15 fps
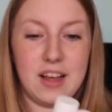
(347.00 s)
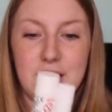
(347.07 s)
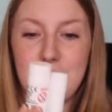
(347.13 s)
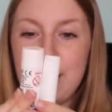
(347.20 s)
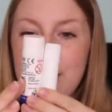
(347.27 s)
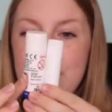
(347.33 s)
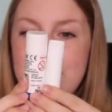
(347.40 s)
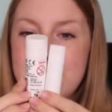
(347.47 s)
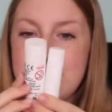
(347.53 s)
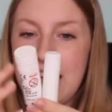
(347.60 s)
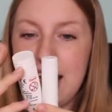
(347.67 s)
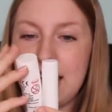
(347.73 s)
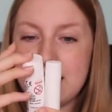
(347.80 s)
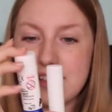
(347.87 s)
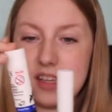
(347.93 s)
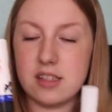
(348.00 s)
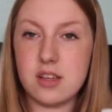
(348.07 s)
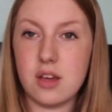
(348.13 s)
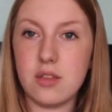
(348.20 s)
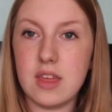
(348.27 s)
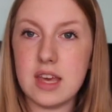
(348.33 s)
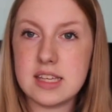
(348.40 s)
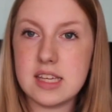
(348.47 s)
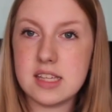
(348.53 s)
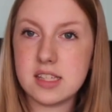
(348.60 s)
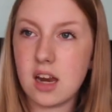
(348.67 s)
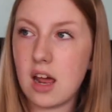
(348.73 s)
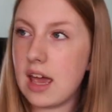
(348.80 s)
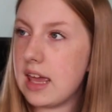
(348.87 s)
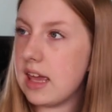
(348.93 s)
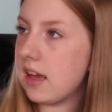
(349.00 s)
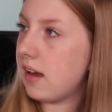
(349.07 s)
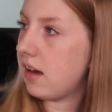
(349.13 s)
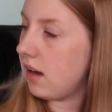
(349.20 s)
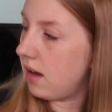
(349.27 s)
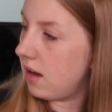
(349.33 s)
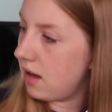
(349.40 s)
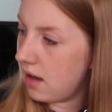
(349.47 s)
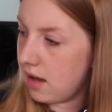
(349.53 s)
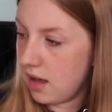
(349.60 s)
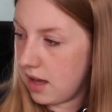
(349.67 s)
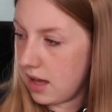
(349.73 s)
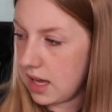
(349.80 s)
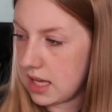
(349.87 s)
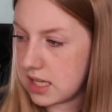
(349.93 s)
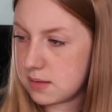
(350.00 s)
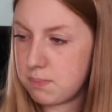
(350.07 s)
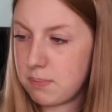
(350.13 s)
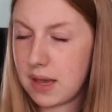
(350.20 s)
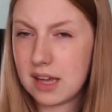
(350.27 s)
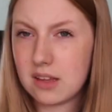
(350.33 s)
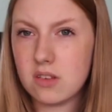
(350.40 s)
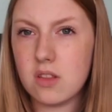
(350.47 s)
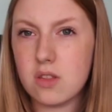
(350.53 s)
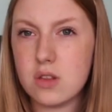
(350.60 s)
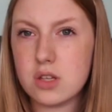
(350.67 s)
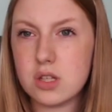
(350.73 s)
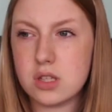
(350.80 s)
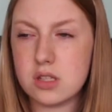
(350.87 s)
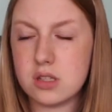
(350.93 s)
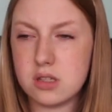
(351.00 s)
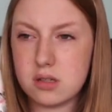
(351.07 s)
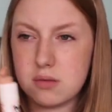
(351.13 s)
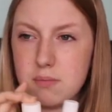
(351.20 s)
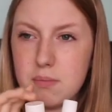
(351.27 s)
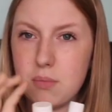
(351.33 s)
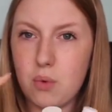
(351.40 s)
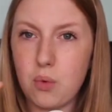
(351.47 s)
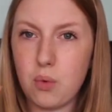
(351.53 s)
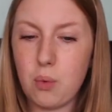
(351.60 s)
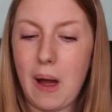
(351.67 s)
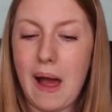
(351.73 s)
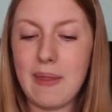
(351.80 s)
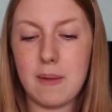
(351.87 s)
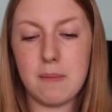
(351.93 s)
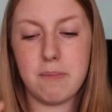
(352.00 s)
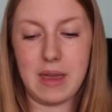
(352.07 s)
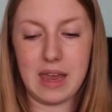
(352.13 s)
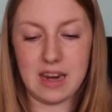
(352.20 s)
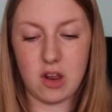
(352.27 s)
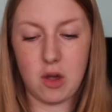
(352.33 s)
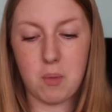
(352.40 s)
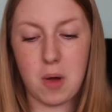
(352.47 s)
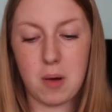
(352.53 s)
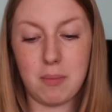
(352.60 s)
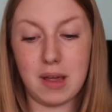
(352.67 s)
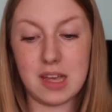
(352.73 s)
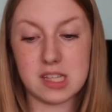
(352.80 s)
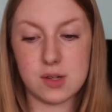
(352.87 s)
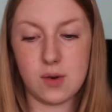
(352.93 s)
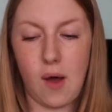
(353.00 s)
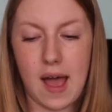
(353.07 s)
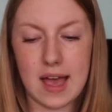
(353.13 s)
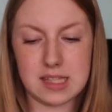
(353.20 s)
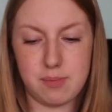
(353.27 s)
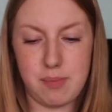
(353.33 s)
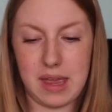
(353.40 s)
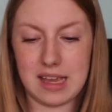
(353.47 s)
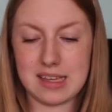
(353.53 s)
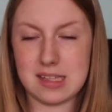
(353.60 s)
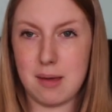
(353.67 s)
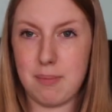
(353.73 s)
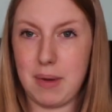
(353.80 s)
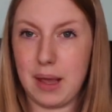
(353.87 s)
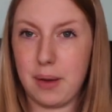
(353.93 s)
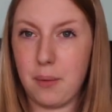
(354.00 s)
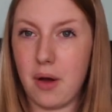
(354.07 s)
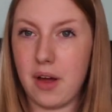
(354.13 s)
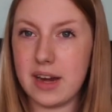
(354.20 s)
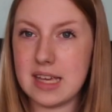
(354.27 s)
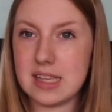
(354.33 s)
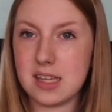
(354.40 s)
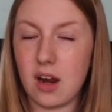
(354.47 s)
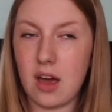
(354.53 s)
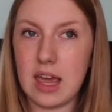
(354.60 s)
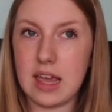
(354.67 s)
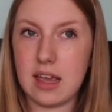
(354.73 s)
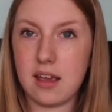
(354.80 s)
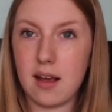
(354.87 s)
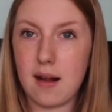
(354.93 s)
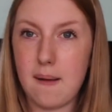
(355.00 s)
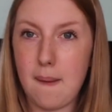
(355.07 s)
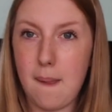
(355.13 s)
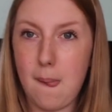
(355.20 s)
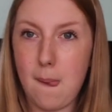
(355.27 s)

glue sticks. So this is like, it's bigger than the small and the medium one, but it's not as big as the big one. It's like,